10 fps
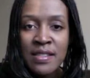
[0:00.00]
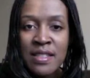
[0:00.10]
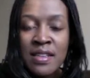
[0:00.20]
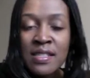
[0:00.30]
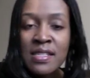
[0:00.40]

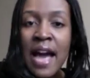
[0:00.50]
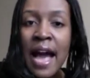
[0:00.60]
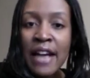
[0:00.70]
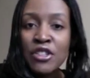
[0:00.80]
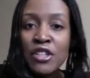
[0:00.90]
this
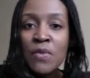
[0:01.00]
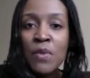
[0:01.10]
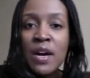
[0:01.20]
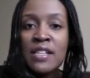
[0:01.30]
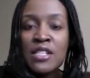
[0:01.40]
actually
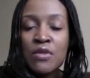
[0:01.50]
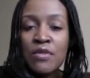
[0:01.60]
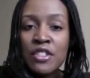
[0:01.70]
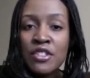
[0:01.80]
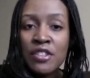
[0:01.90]
was
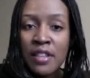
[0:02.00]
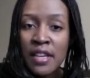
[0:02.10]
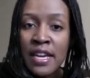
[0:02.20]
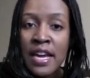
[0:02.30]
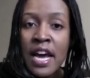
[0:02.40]
originally